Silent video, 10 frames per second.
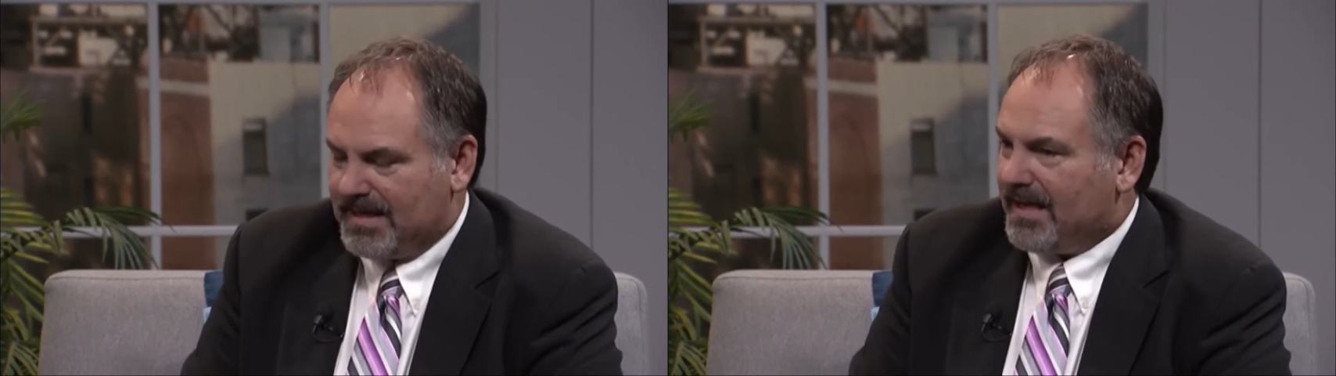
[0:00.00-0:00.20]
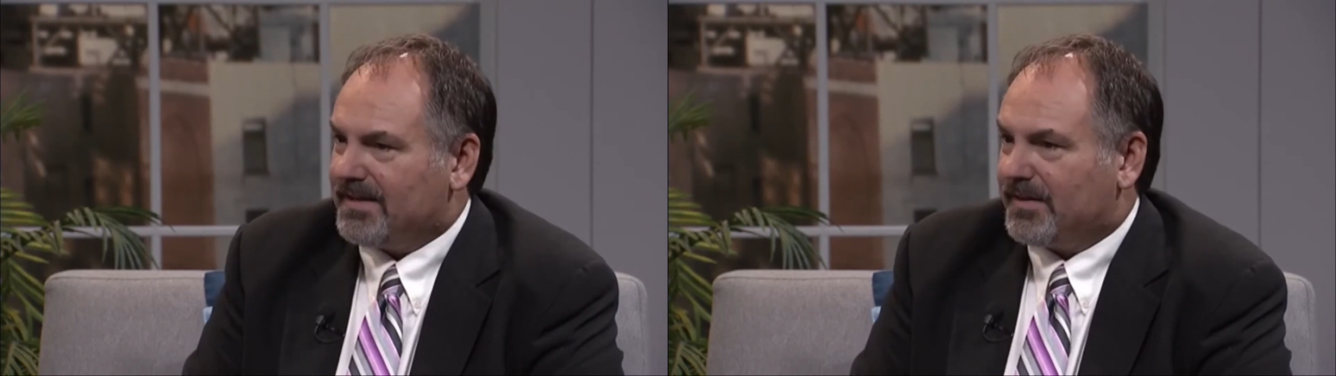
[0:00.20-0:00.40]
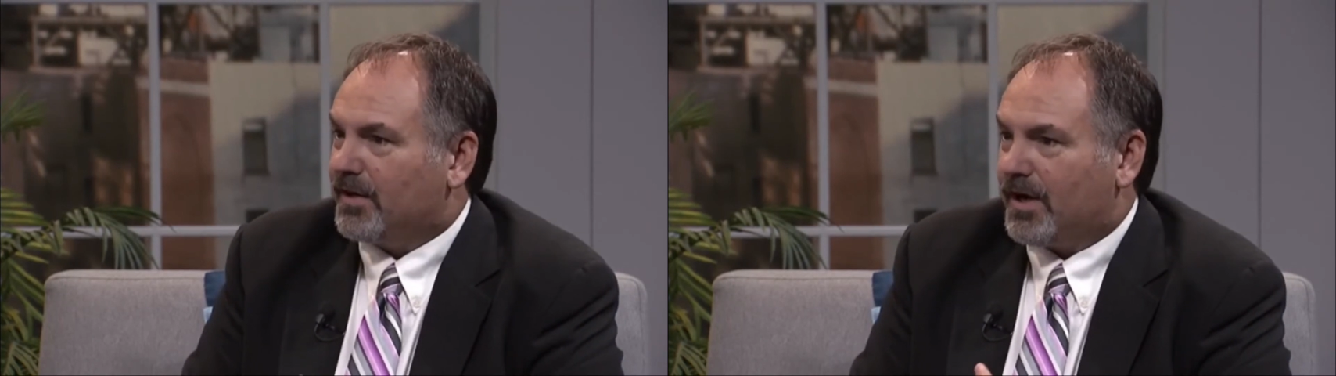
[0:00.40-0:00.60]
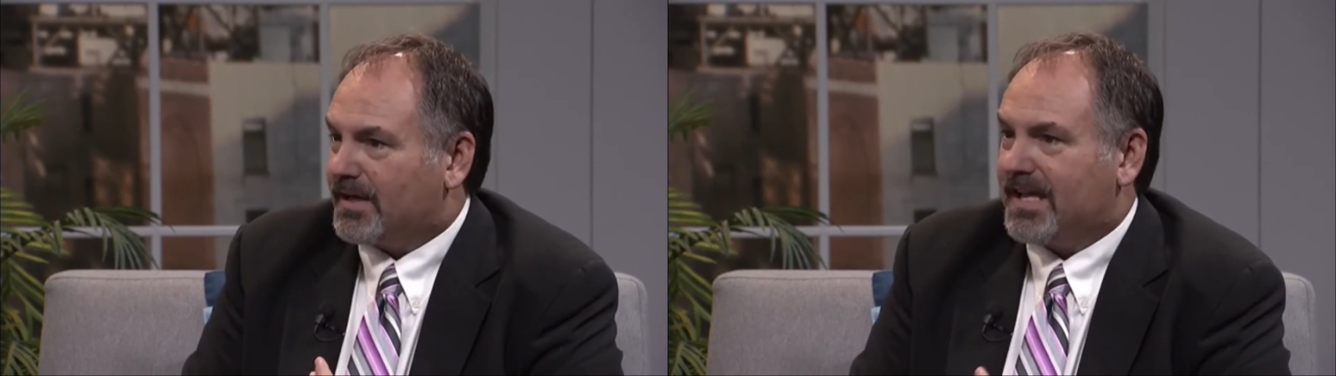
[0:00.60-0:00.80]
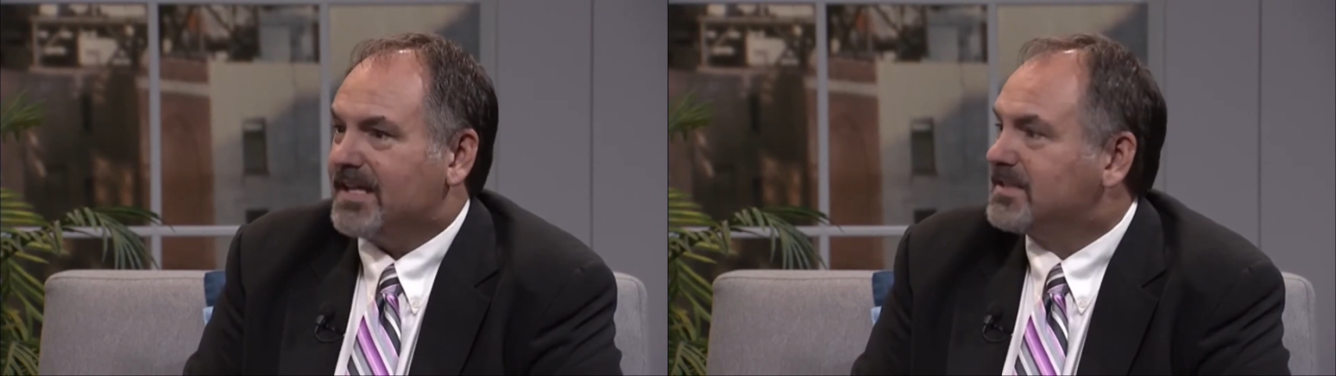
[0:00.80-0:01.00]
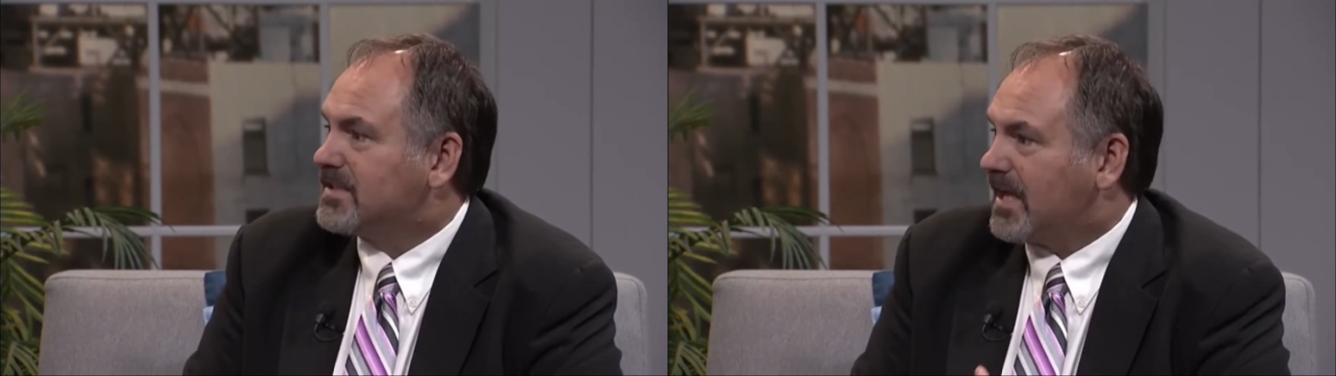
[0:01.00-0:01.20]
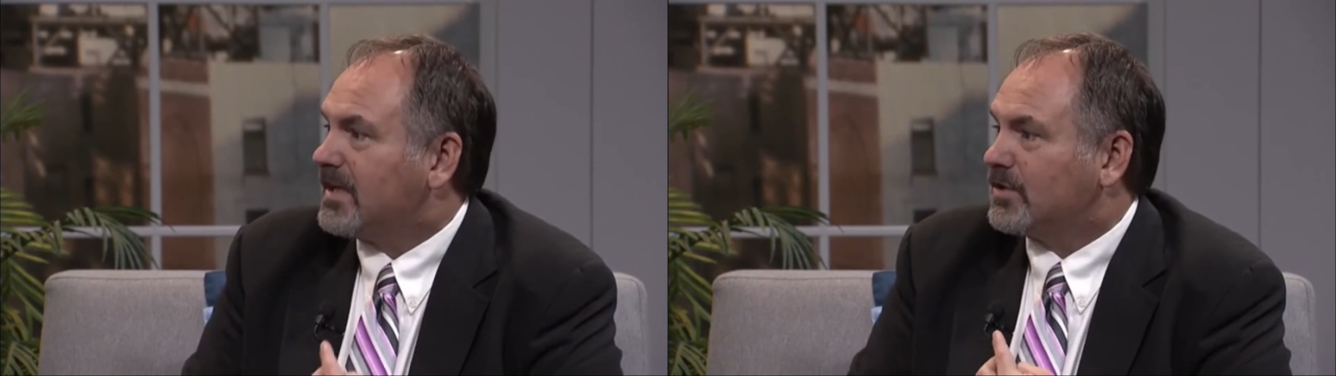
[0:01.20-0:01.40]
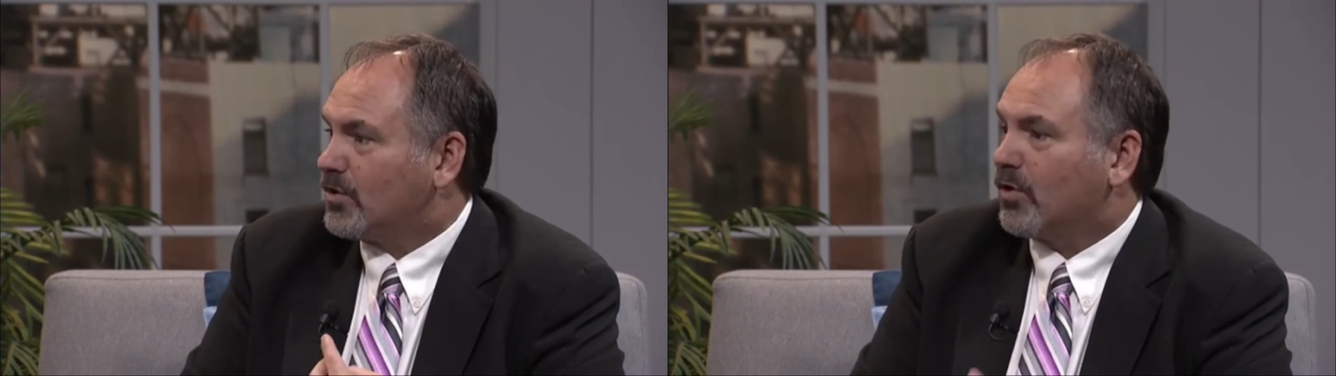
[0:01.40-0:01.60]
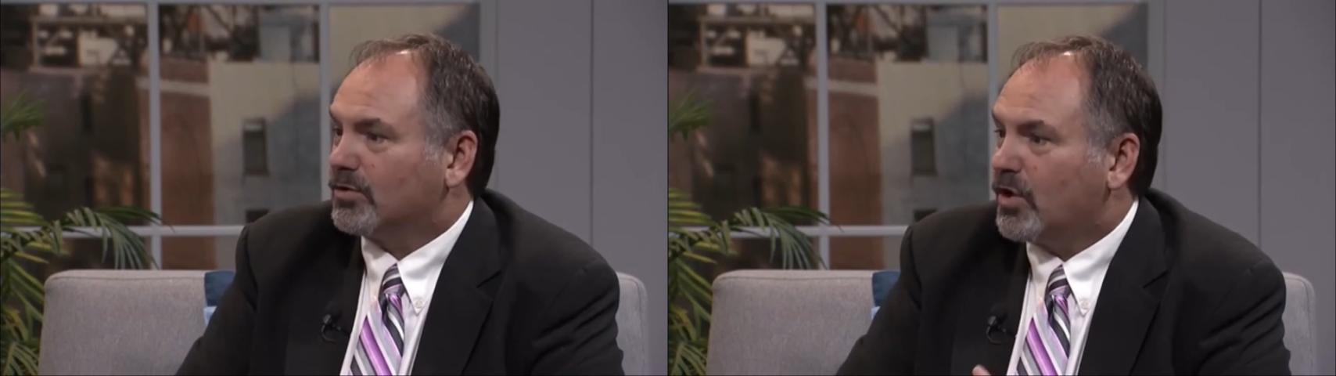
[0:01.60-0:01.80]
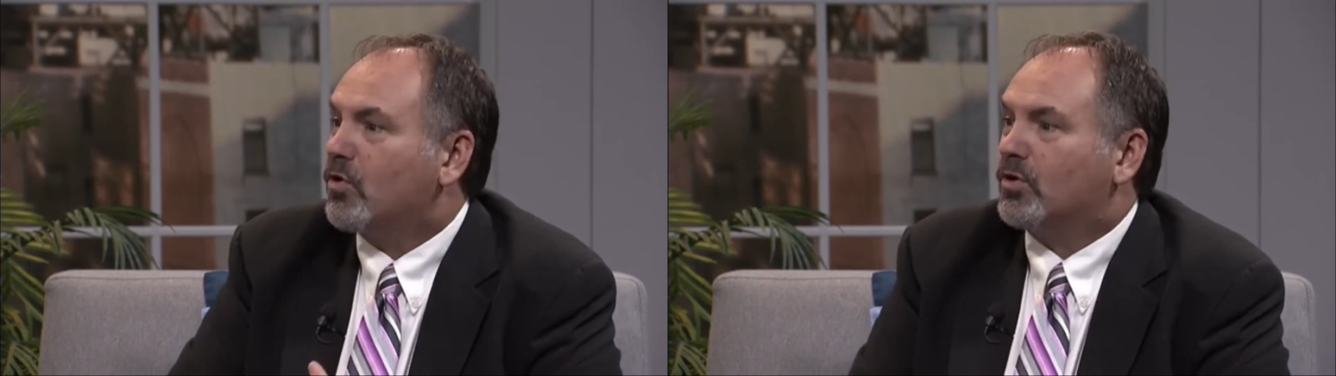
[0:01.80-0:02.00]
Uh, there are kids in your
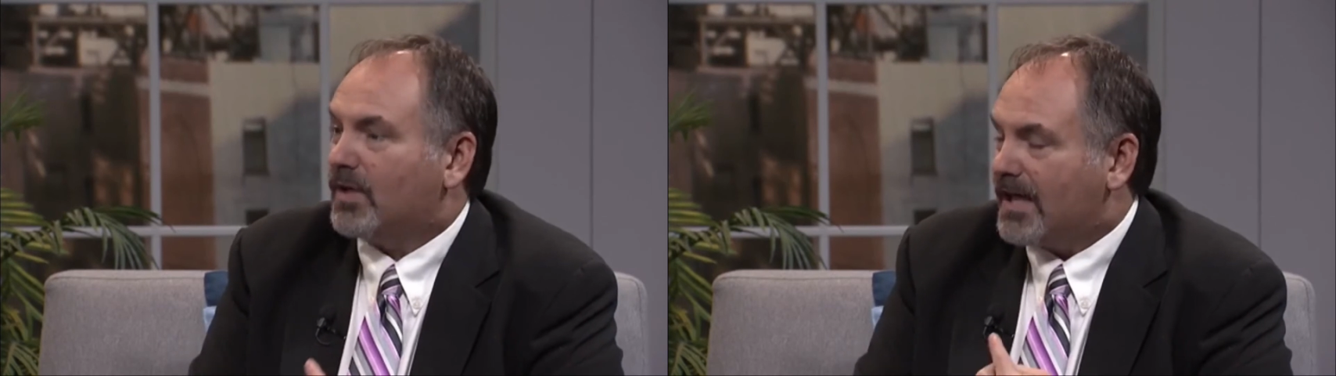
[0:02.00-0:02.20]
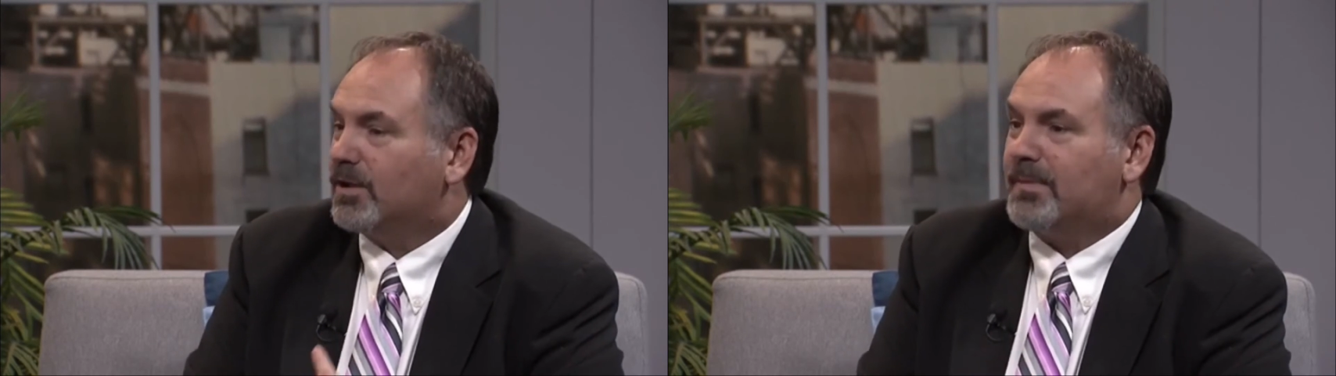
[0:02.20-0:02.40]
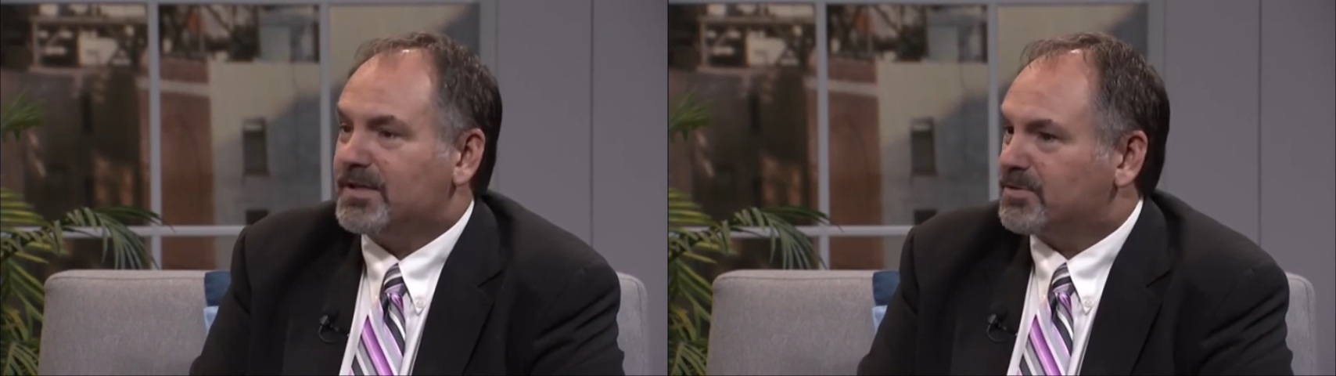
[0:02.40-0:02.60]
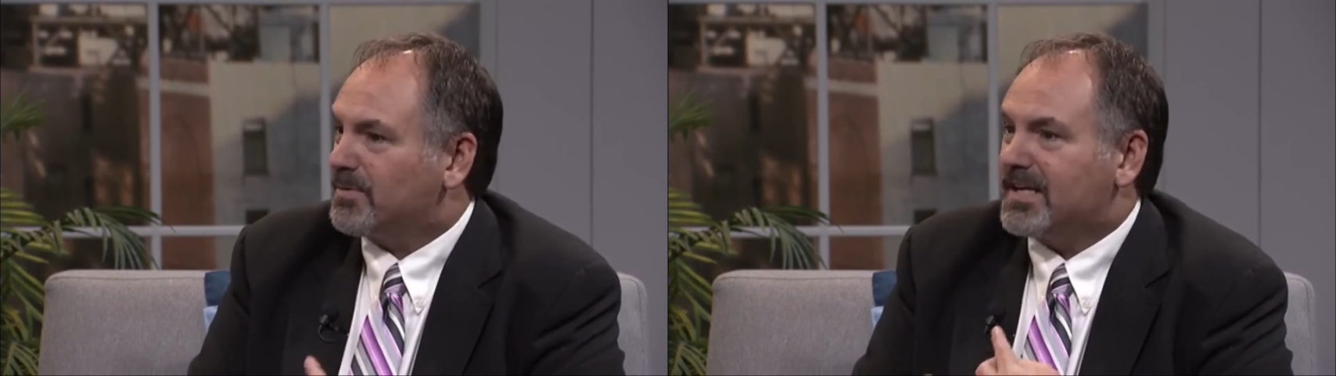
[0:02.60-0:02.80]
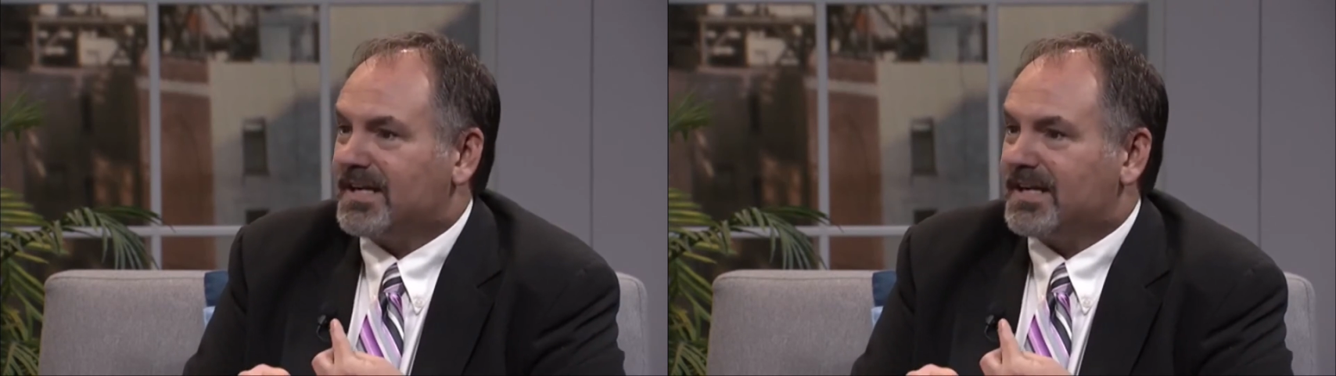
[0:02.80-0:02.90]
local elementary